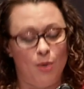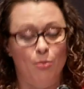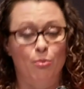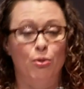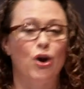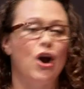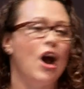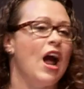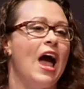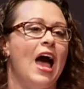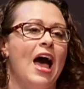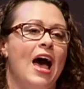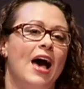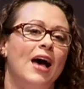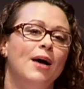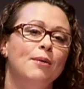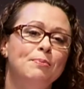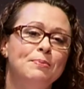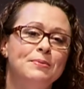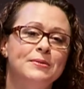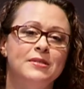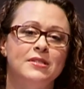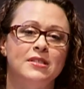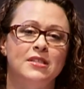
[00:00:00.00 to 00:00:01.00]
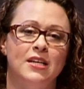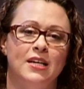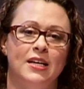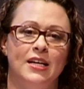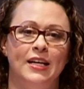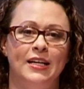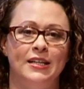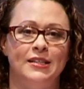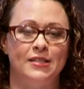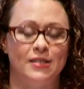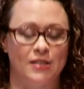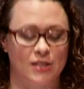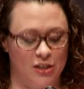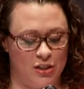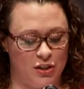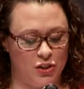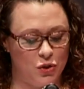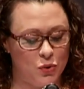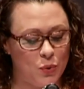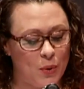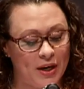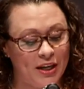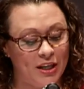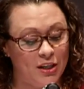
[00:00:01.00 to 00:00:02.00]
Perhaps it's the
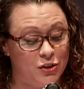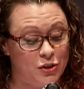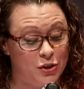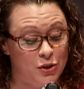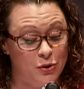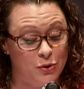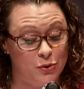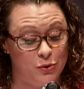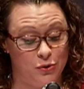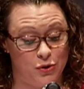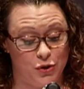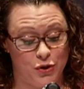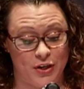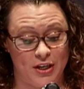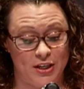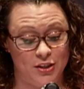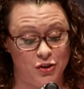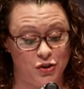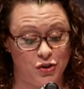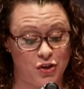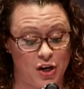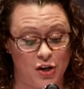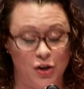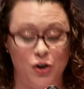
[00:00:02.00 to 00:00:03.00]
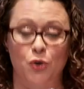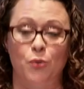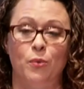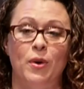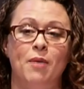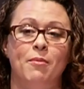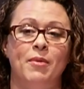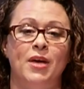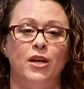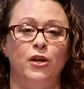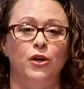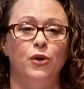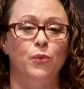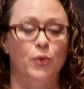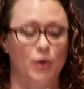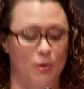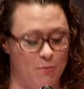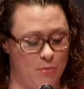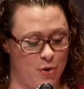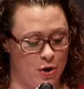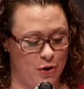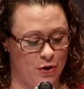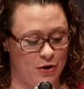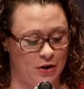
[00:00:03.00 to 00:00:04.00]
twenty-two transgender women who were
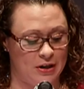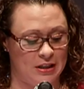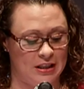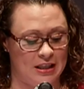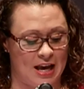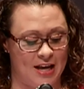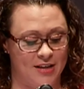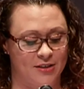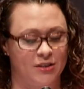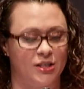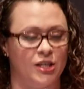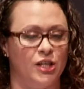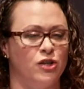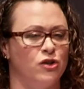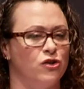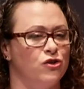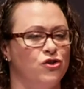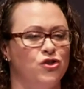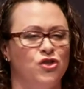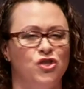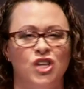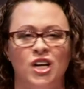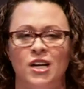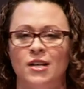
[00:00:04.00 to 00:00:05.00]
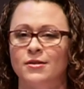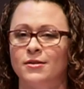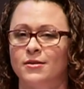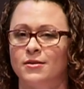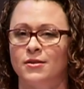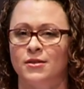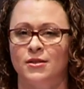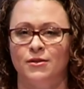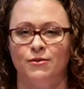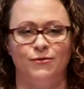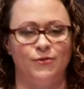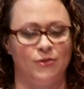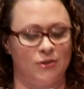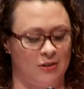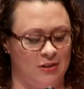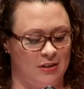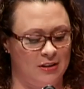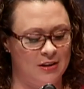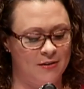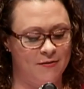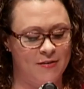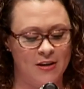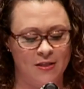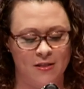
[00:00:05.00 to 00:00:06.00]
murdered last year just for
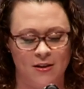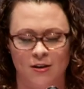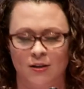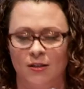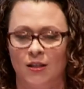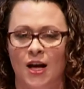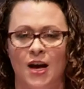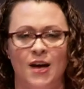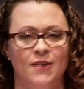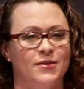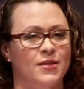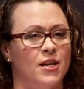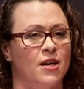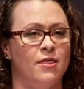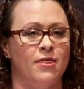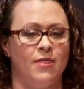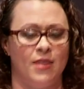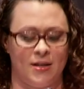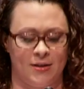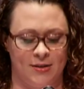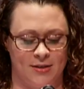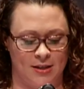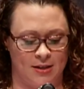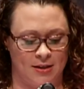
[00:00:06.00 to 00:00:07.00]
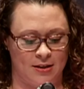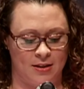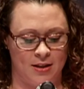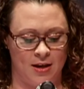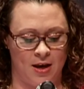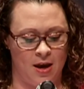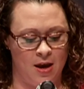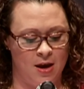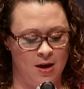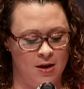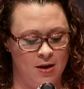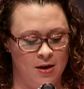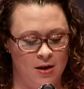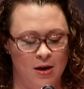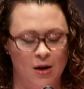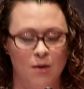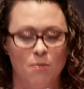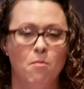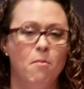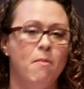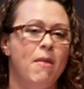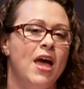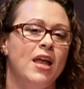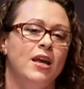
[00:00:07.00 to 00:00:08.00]
living their lives authentically,
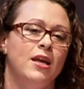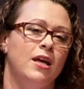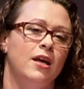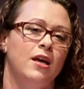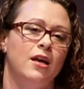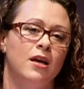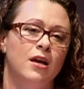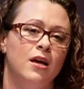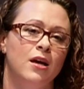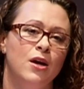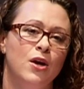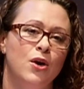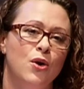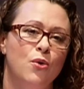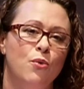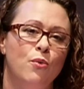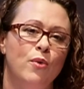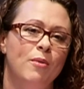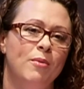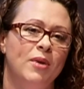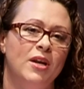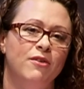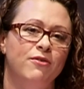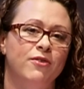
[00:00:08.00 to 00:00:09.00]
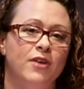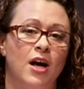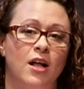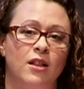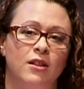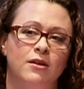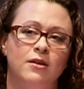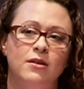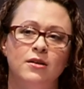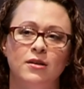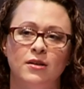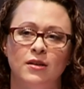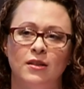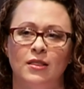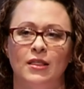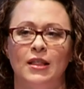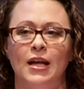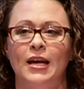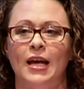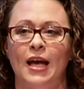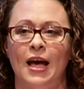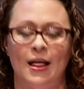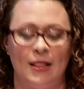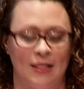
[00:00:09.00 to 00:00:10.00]
many women of color
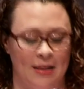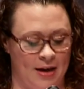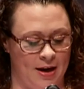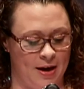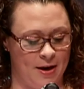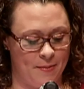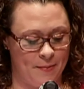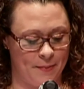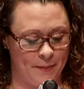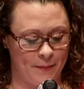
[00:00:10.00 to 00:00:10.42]
like Ellie.